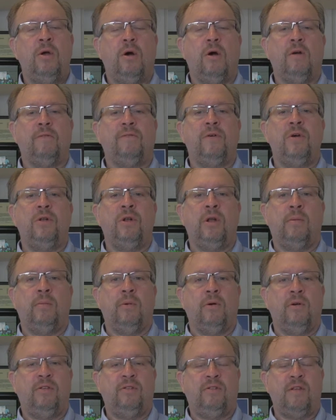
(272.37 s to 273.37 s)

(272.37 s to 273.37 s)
Our phone number is